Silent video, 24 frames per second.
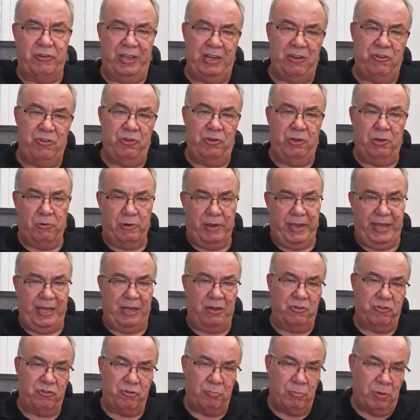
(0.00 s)
into your
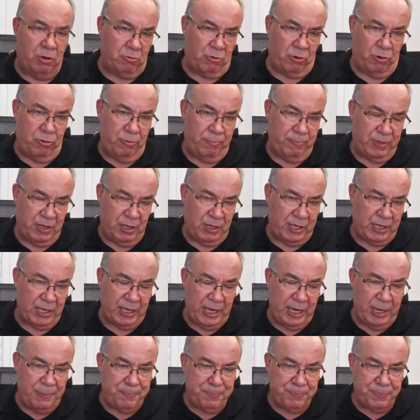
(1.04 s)
account tomorrow.
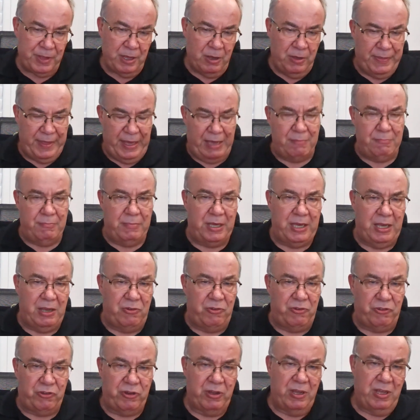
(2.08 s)
Okay, that
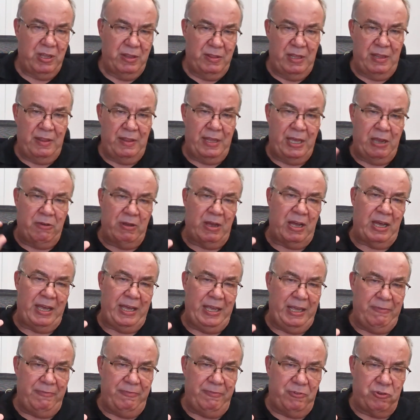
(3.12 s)
means then there are
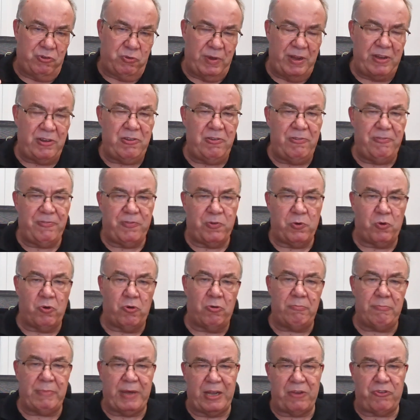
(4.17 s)
24
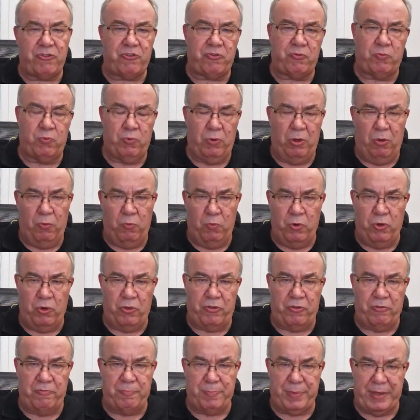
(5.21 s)
months worth
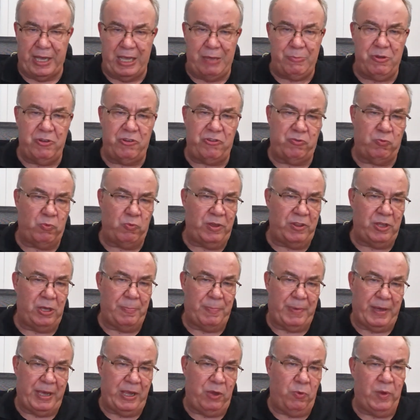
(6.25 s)
of payments, whether you
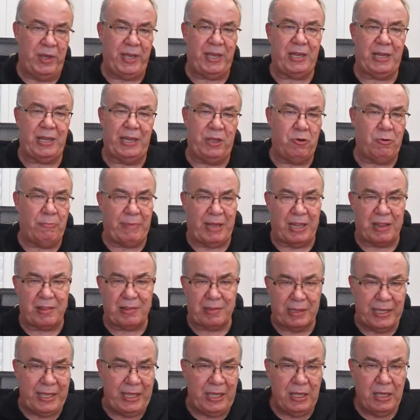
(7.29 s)
pay weekly or
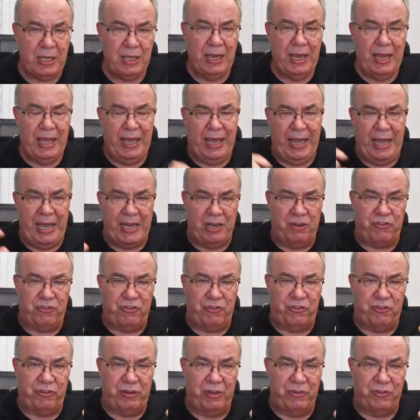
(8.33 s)
monthly, and
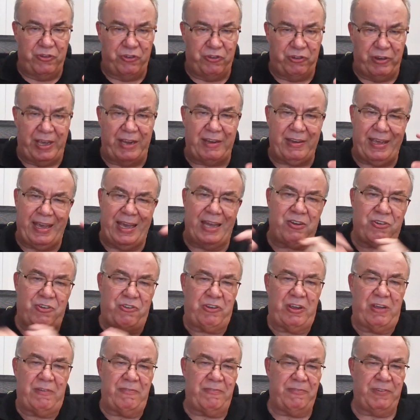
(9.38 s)
it's set at a
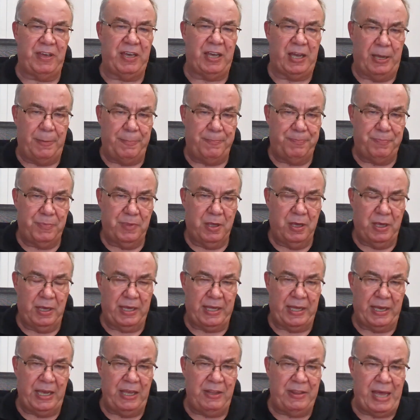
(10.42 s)
set figure.
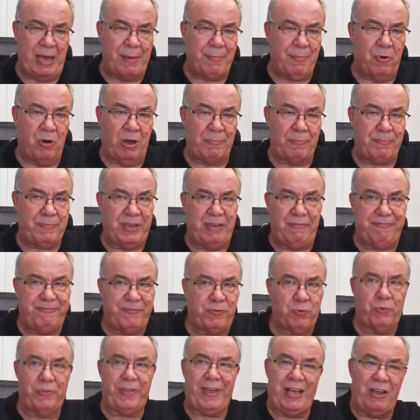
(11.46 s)
Okay, that might be
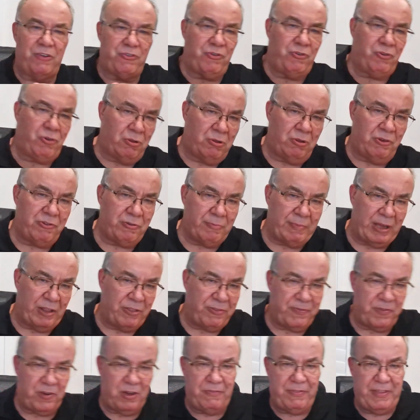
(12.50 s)
$4,000 a month,
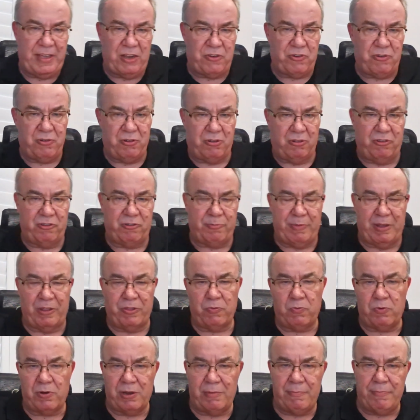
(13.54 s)
$5,000 a month,
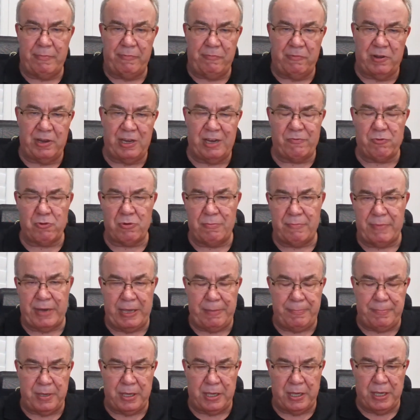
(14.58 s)
whatever it may
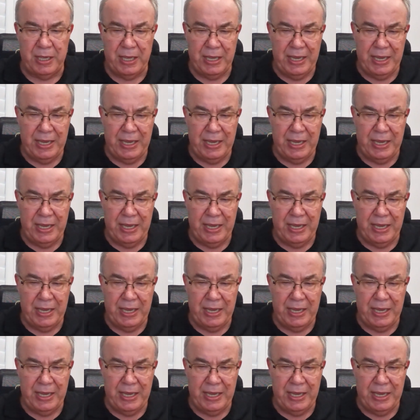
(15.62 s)
be,